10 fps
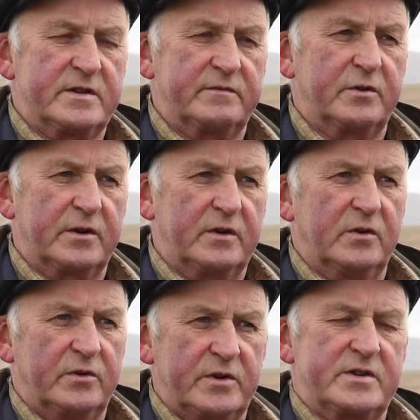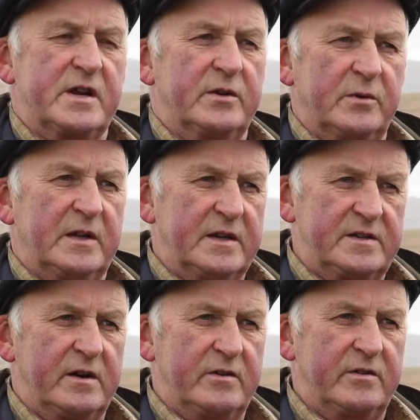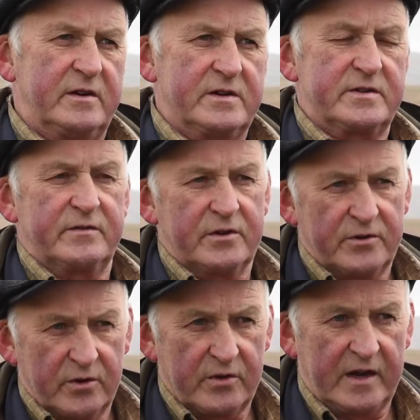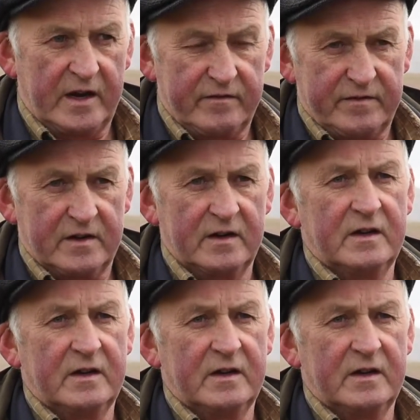They've got to understand where their territory is. They've got to know their heft.